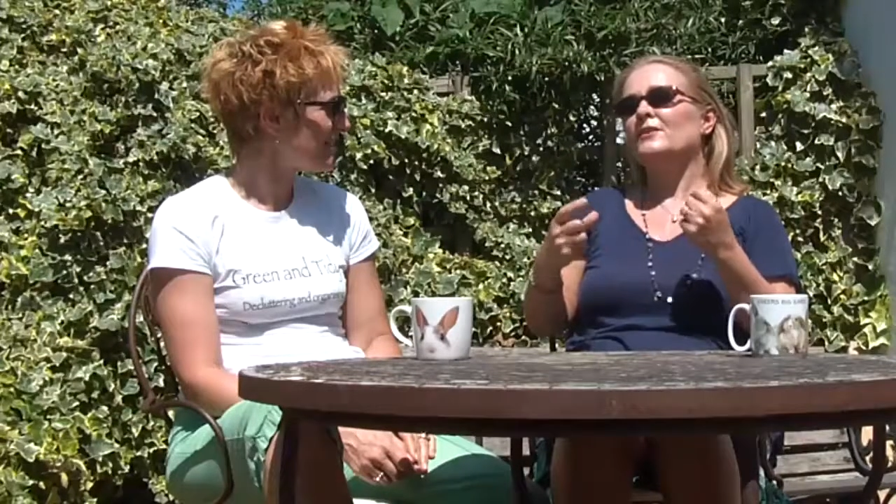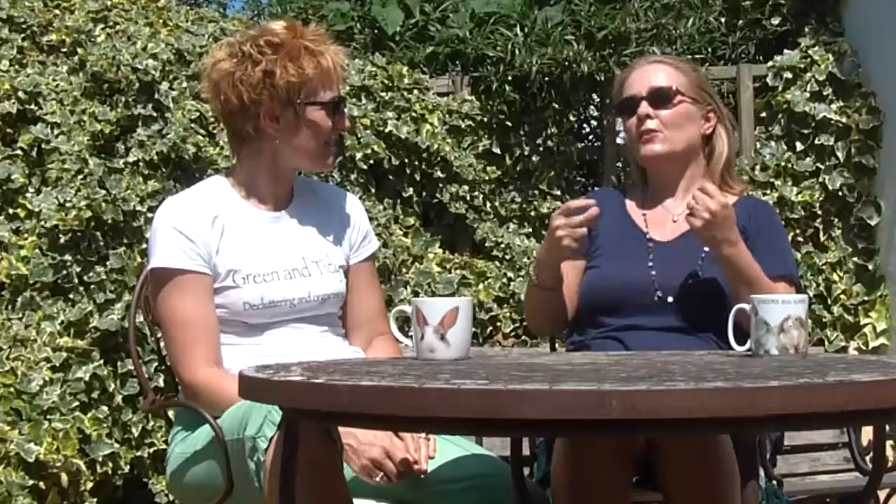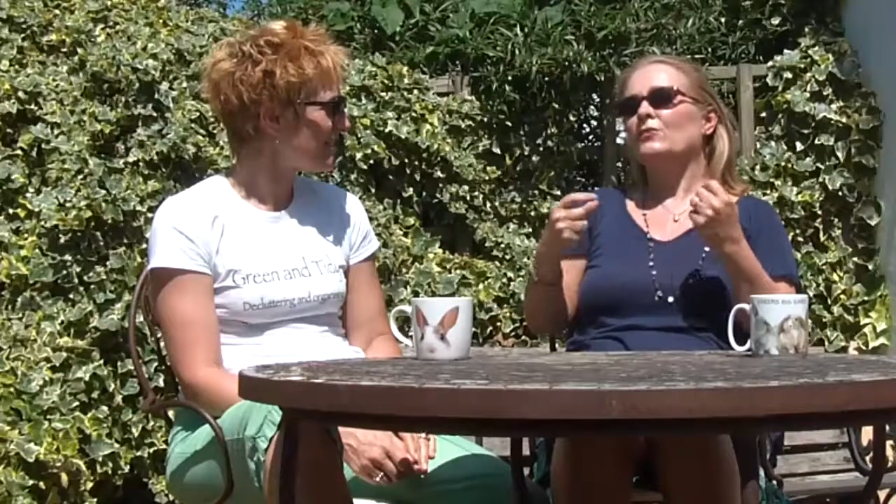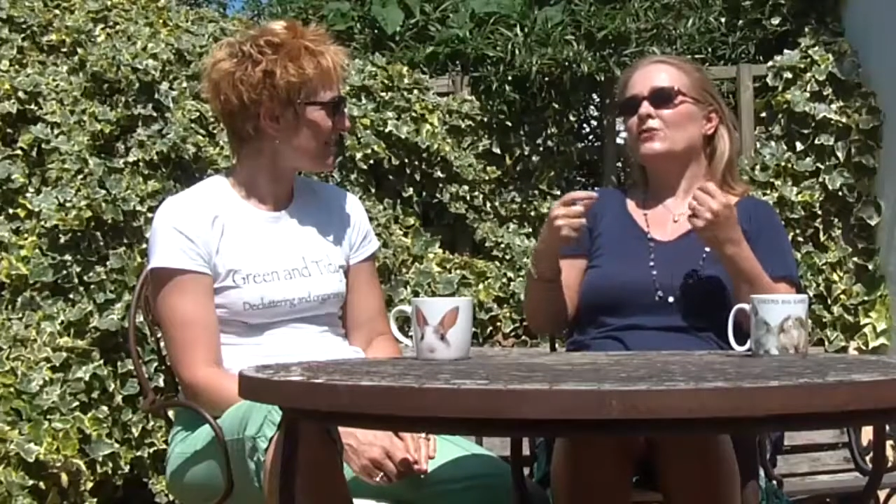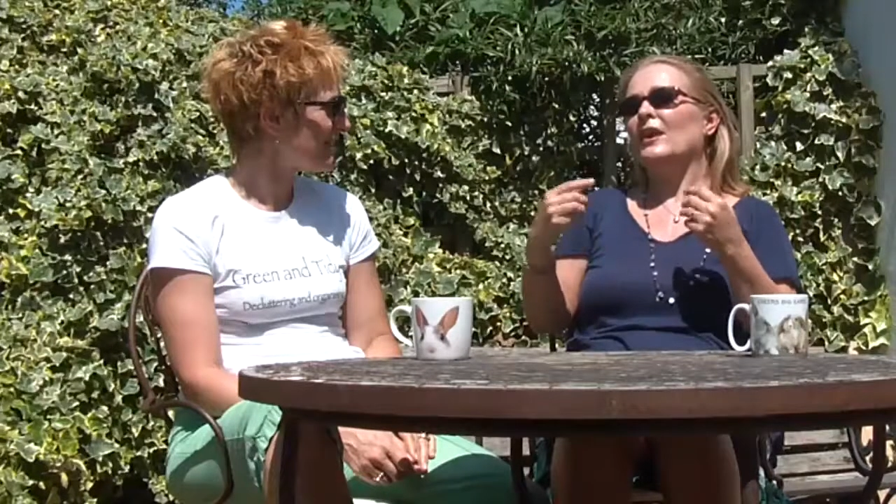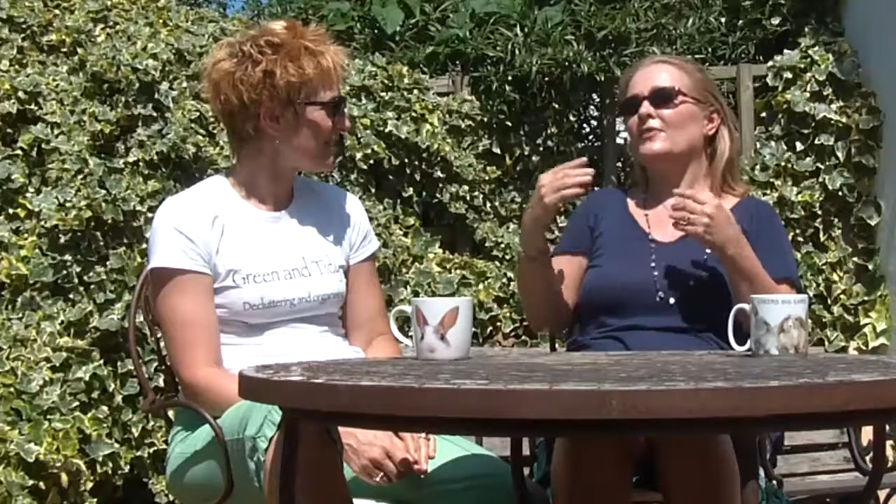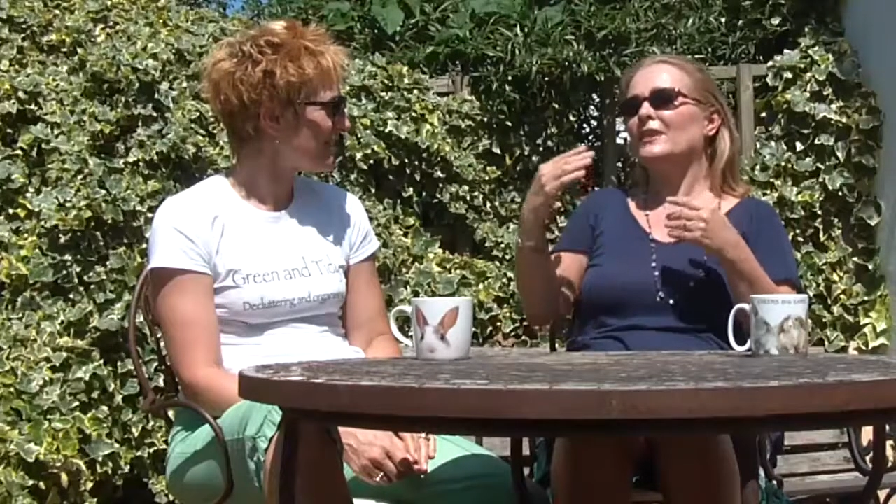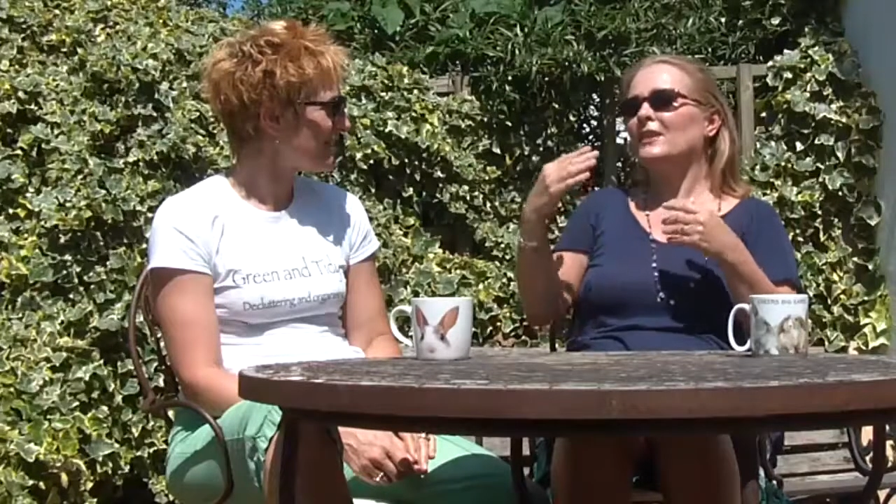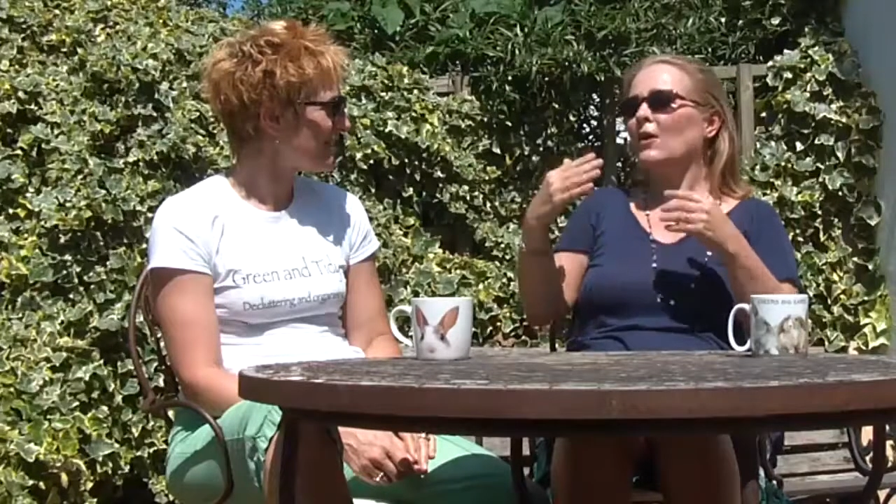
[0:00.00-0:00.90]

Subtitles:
don't take the